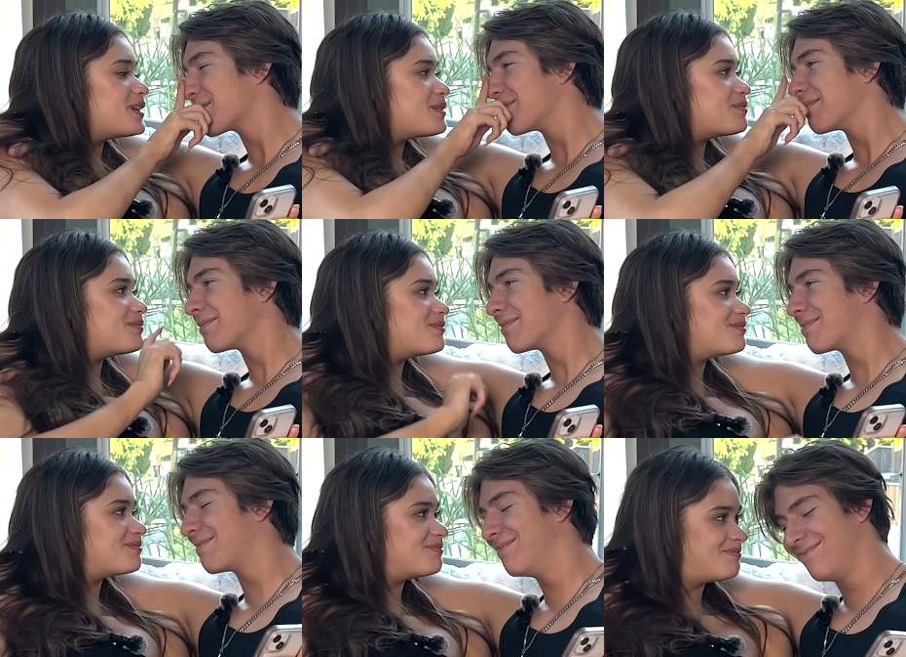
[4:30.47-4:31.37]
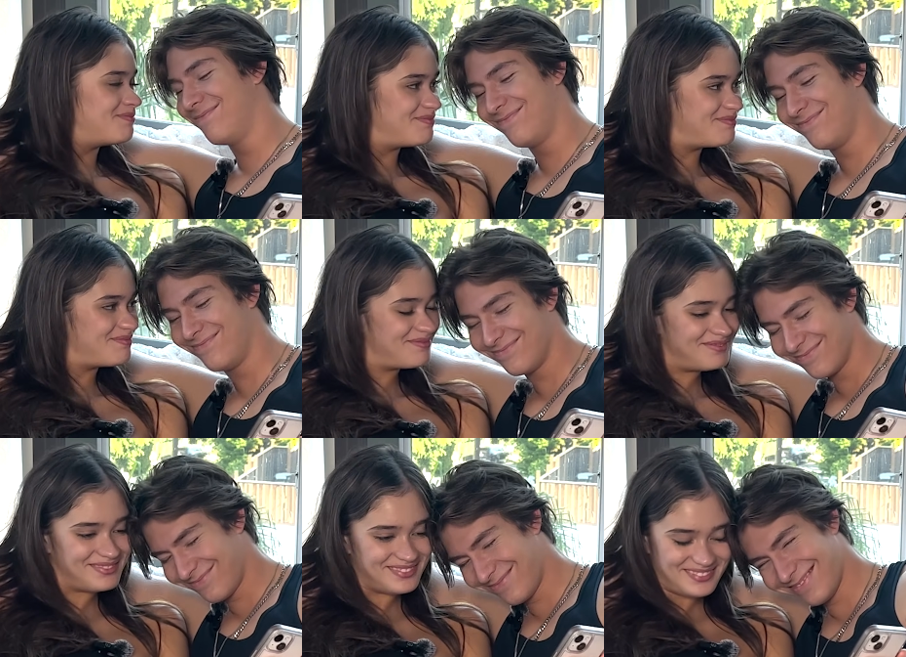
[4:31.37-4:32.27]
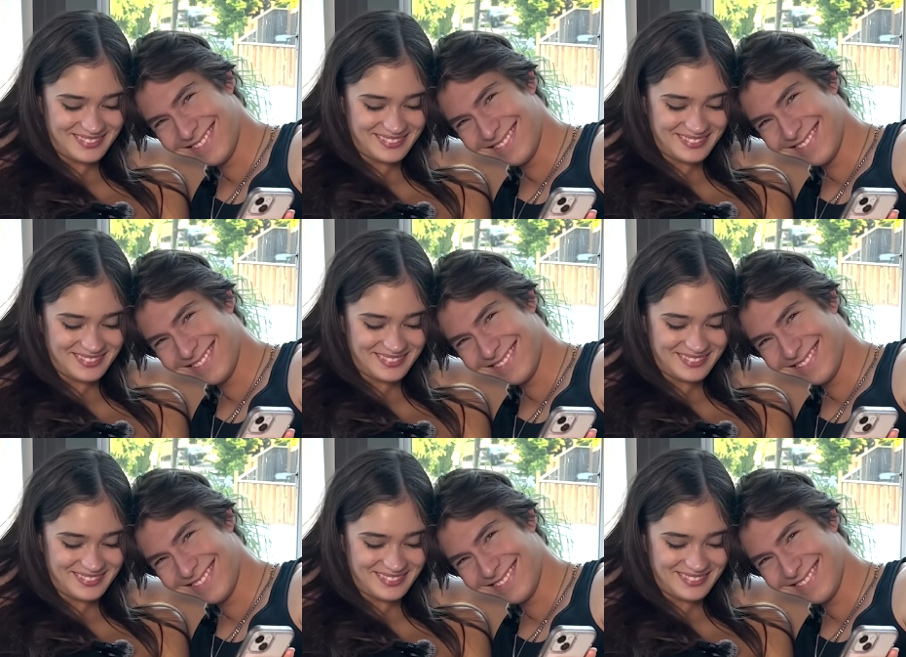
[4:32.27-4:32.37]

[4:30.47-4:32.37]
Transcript: (no one is talking)